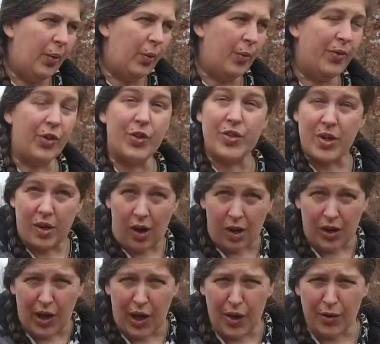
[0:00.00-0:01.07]
We've also
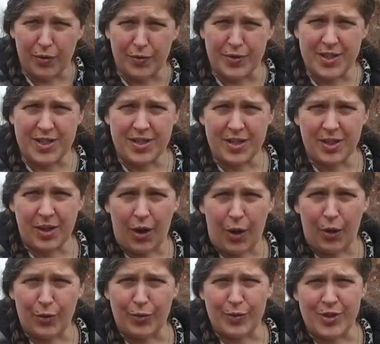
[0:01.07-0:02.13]
got coves
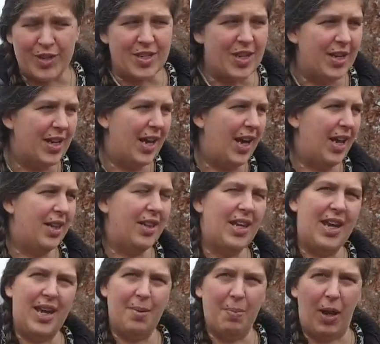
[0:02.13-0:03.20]
in
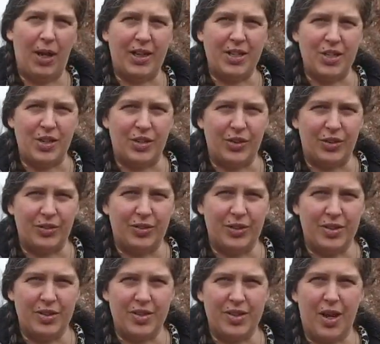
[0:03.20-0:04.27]
the polytunnel,
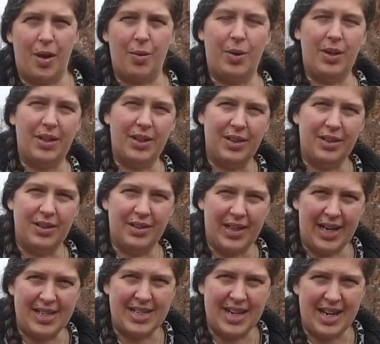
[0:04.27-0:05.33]
so
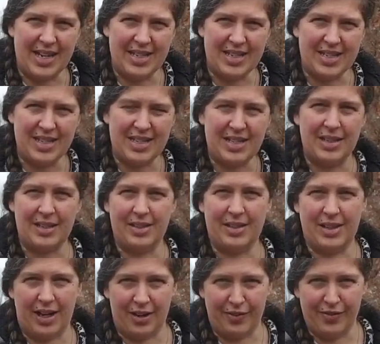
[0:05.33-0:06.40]
lettuce,
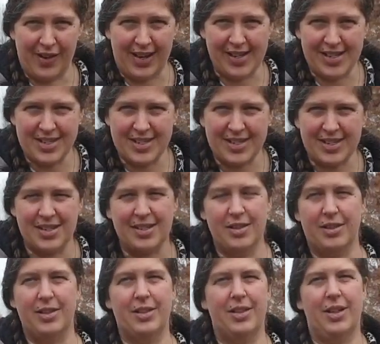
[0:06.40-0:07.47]
alfas
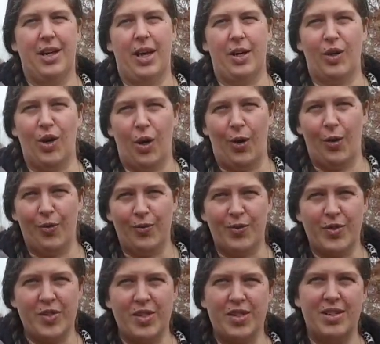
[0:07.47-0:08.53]
and
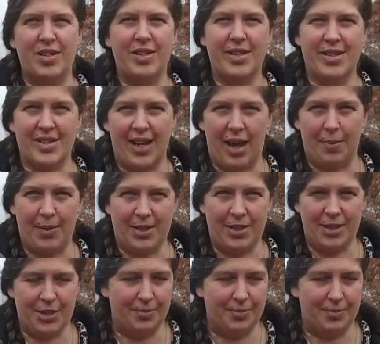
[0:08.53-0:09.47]
coves, it's cabbage.